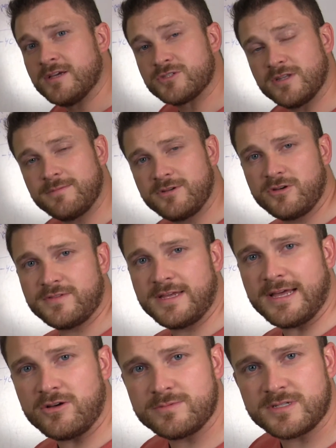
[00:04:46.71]
So let me know if
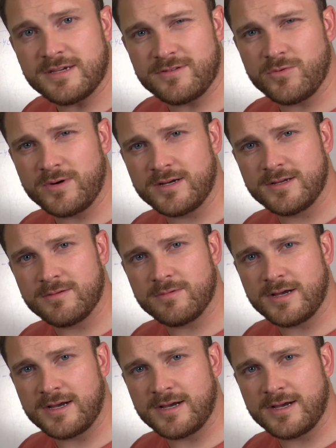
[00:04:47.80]
that helps. If you want